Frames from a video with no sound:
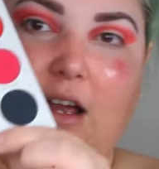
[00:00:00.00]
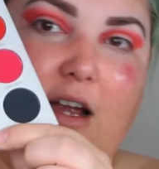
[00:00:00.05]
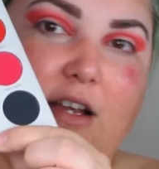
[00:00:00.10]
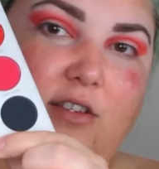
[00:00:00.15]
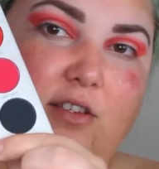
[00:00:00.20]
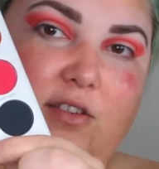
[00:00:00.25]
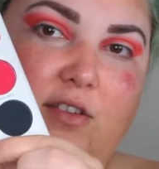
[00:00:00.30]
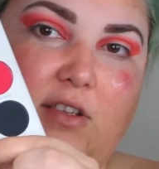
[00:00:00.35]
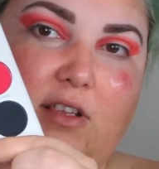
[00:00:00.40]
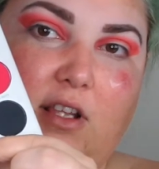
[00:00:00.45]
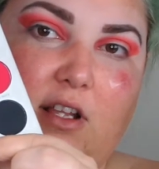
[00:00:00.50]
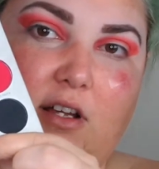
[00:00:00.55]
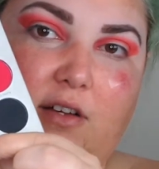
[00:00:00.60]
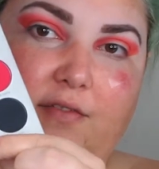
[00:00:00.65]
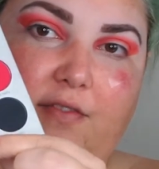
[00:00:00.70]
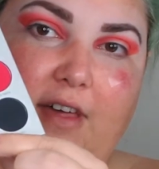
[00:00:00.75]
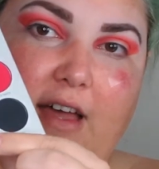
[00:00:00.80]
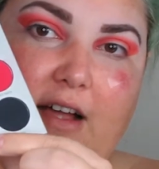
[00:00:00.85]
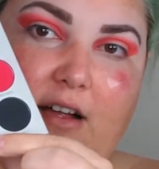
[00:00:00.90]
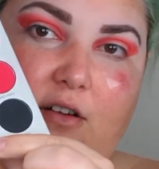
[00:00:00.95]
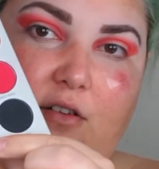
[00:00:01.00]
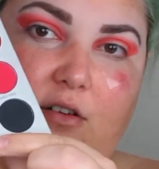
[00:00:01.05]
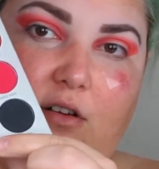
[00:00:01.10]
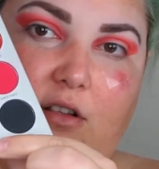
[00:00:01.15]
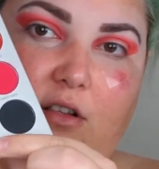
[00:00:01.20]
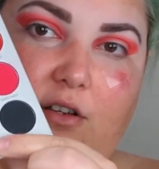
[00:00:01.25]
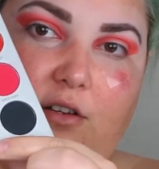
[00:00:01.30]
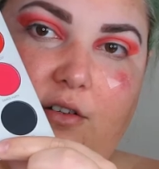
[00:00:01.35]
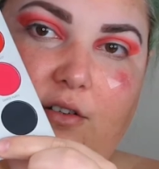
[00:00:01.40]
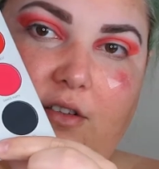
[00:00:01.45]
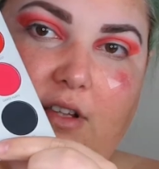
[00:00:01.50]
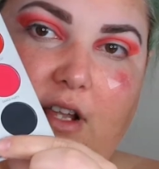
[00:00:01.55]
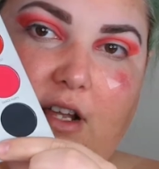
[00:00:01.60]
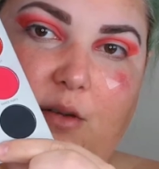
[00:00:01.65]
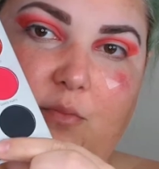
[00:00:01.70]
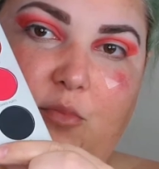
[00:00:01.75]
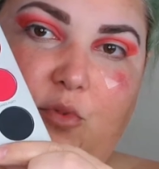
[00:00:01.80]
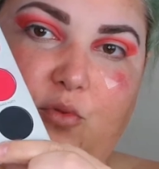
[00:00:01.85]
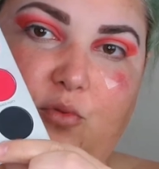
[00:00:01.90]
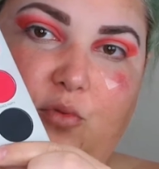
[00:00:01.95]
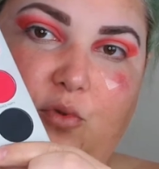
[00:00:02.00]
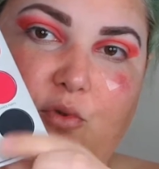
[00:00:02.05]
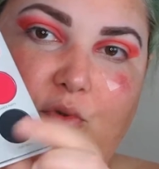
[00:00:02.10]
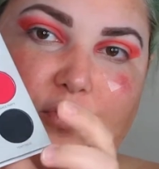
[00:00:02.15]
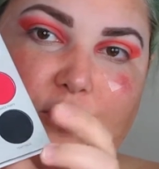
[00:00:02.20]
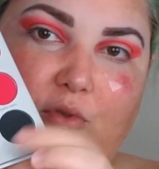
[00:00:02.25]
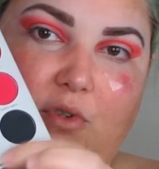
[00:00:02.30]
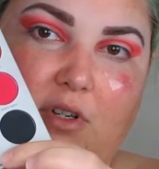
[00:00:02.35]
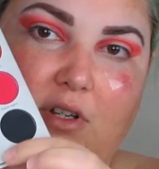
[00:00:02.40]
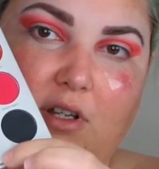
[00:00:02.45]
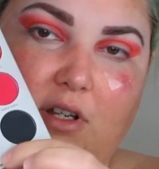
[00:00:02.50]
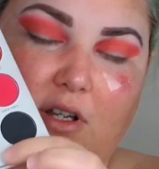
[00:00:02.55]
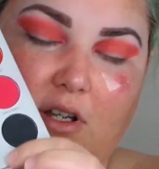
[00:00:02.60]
I just love that color. It's like a maroon